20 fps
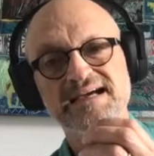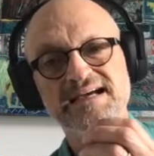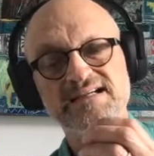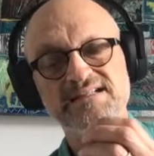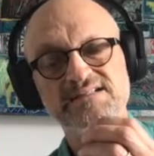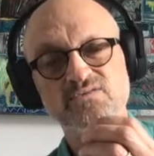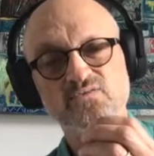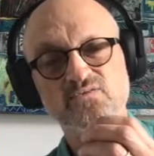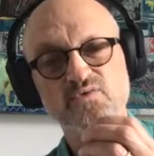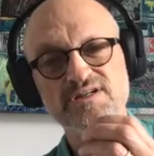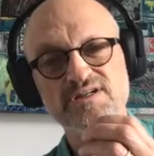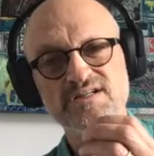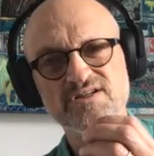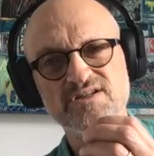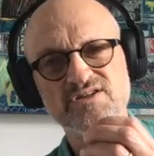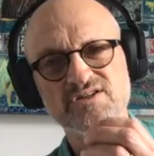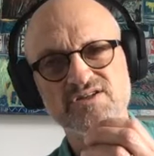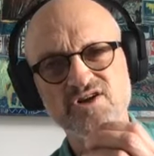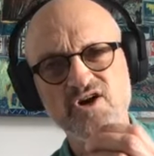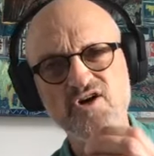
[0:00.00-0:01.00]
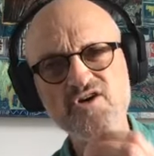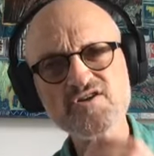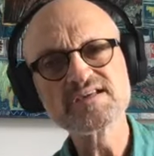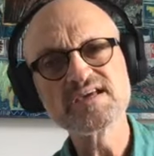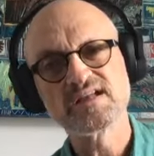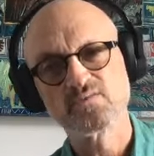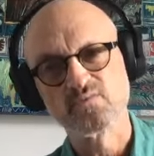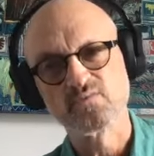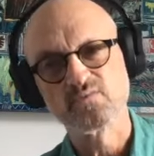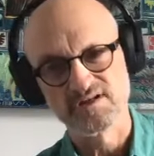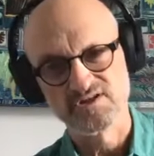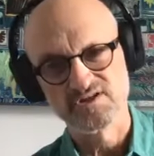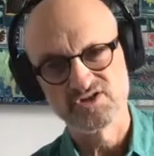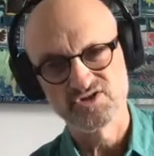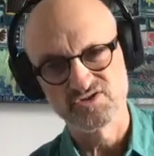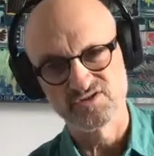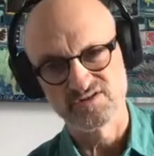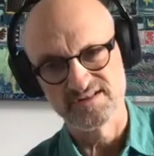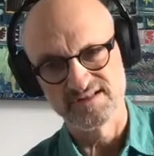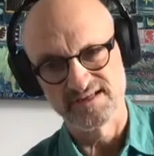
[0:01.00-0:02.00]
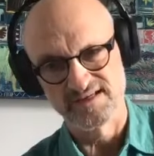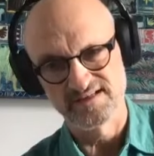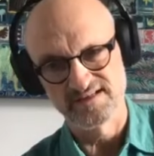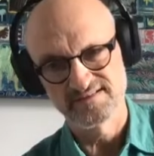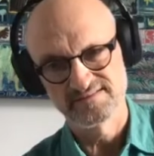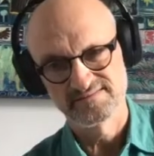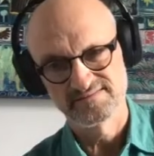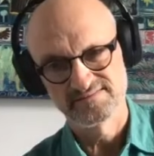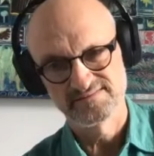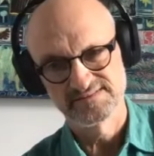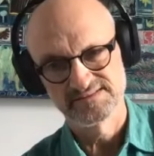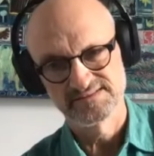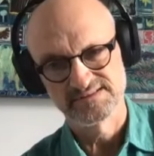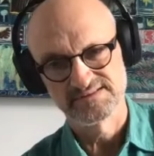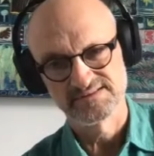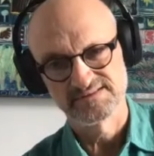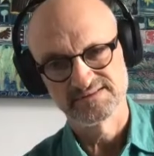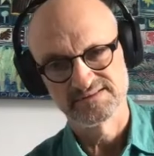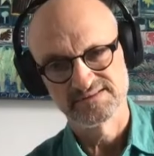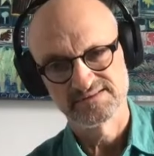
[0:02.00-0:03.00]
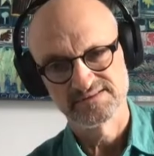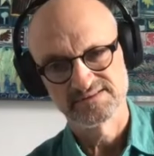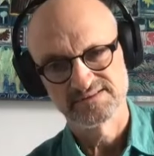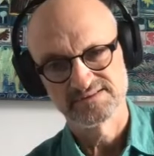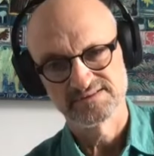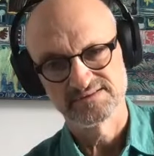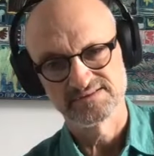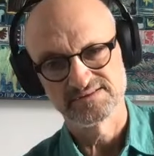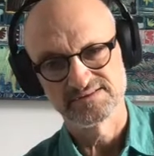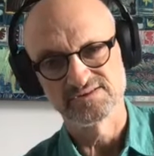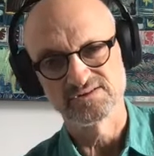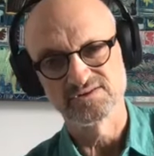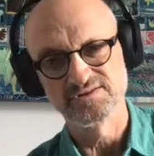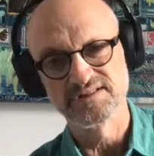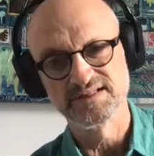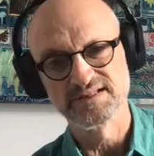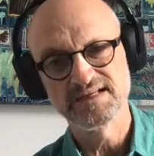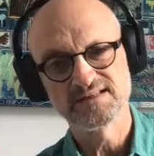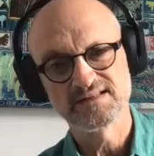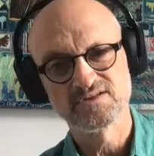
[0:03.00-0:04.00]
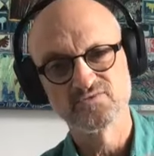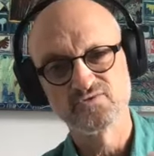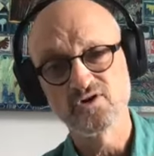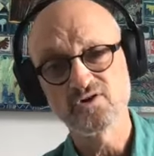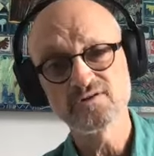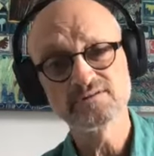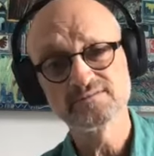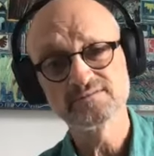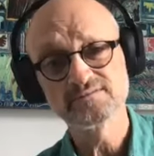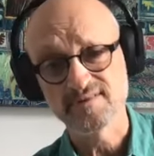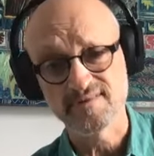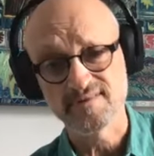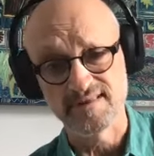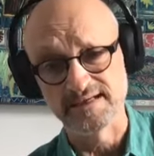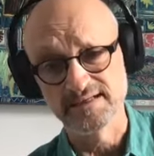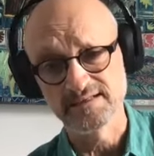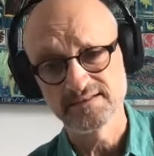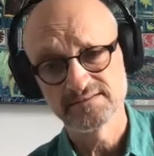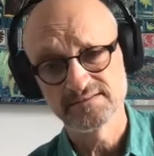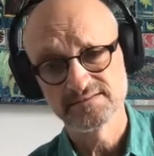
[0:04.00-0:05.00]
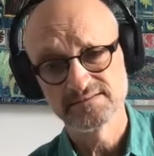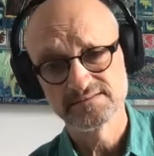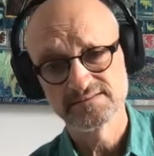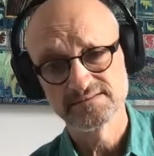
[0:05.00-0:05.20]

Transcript: and when you don't get what you should get, or you get the wrong thing,